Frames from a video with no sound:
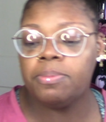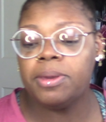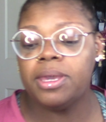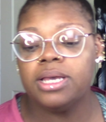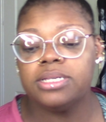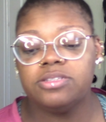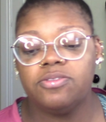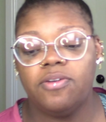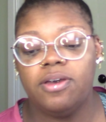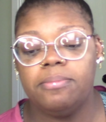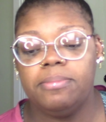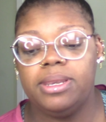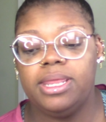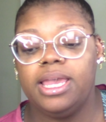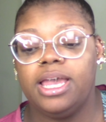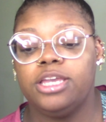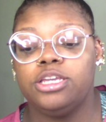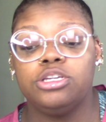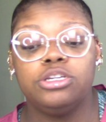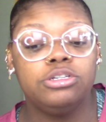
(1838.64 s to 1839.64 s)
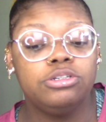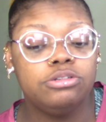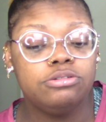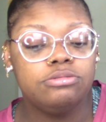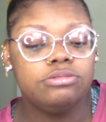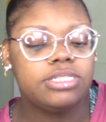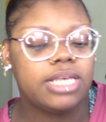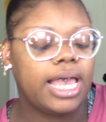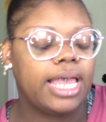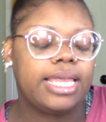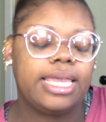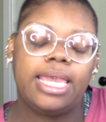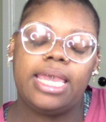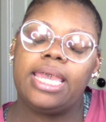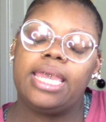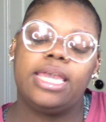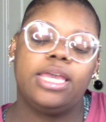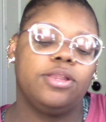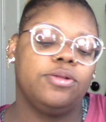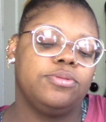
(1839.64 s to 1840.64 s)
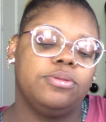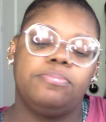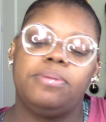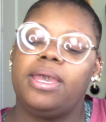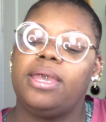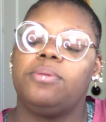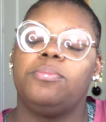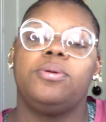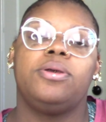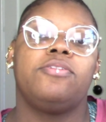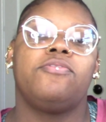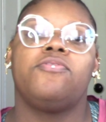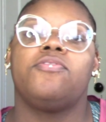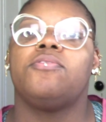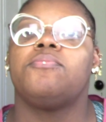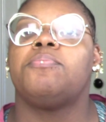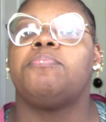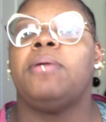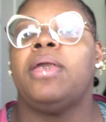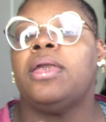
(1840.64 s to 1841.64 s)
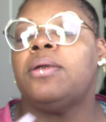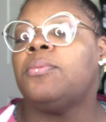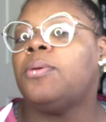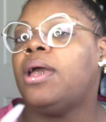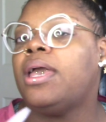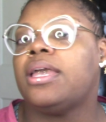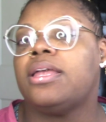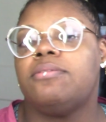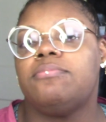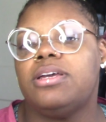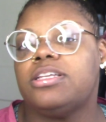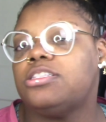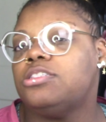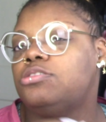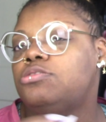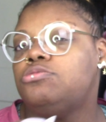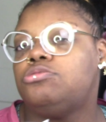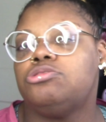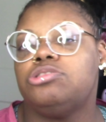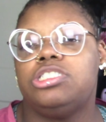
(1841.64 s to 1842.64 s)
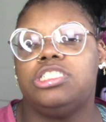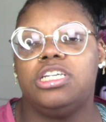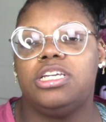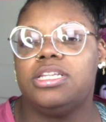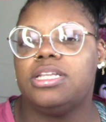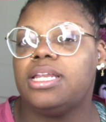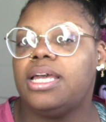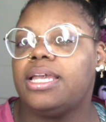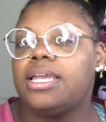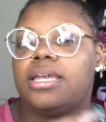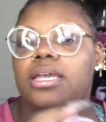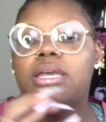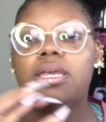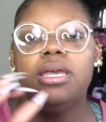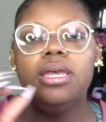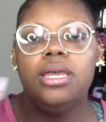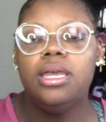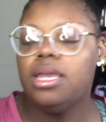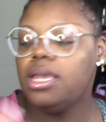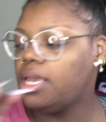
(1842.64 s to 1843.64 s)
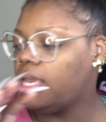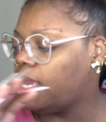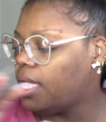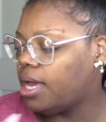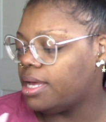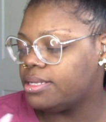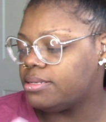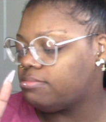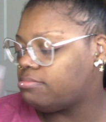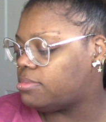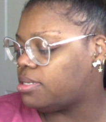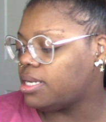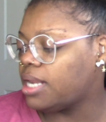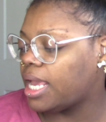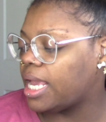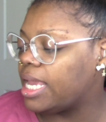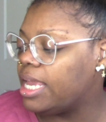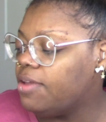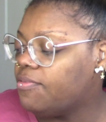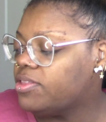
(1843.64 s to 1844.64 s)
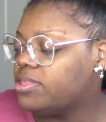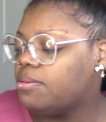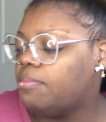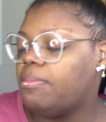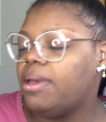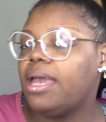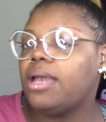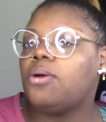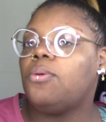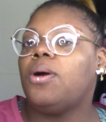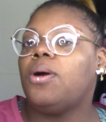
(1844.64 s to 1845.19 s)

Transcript: because of how many I use, I can't get on the bandwidth bandwagon like the Neutrogena, like like even the Mac